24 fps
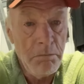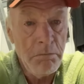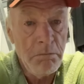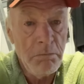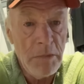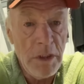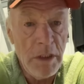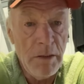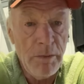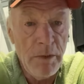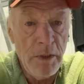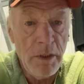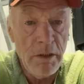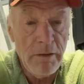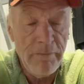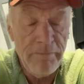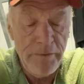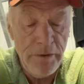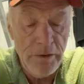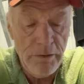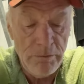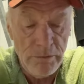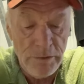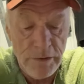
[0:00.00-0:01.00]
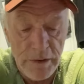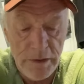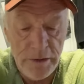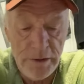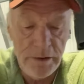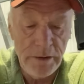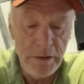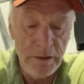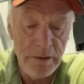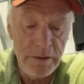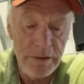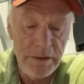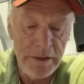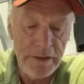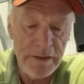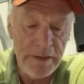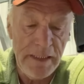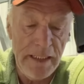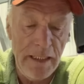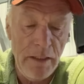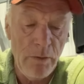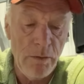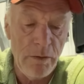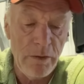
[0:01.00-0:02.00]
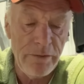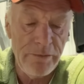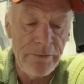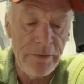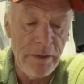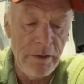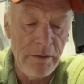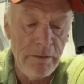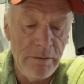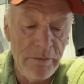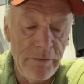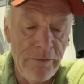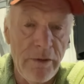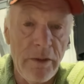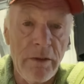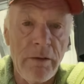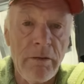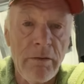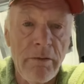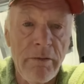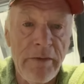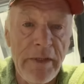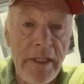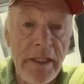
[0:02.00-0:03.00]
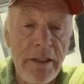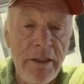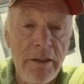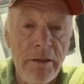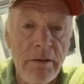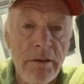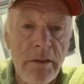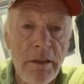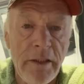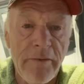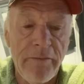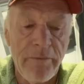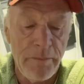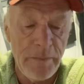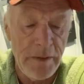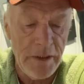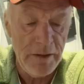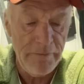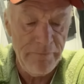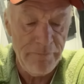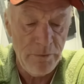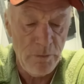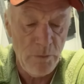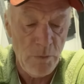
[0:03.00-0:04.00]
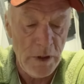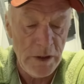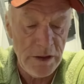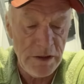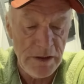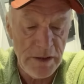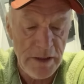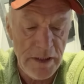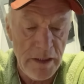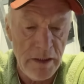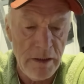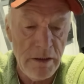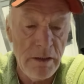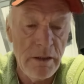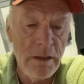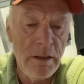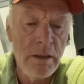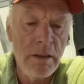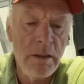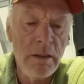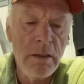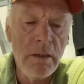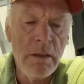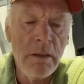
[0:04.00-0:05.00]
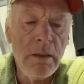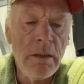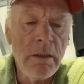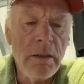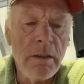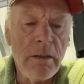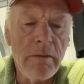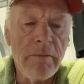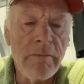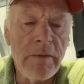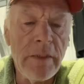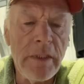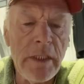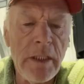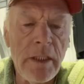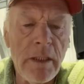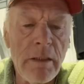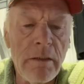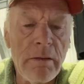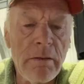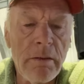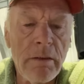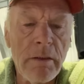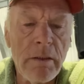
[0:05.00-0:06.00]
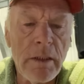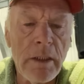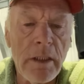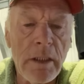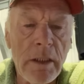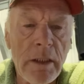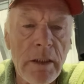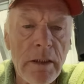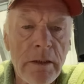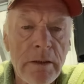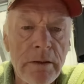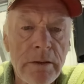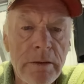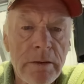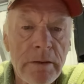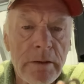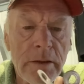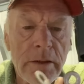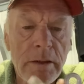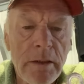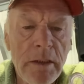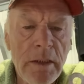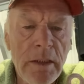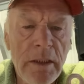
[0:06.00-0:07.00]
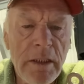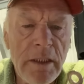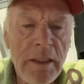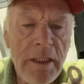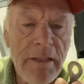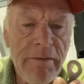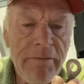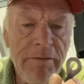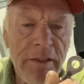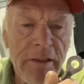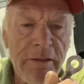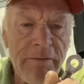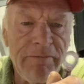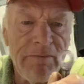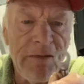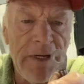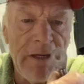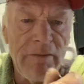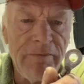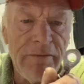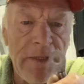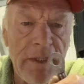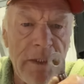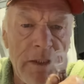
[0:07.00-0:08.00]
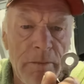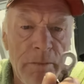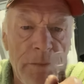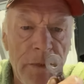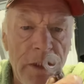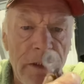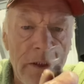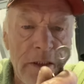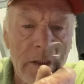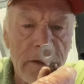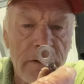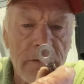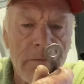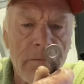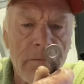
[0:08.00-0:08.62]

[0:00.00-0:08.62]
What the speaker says: couple hundred views in just an hour or so. So thank you, everybody, for watching that video. I've got a 5-gallon bucket.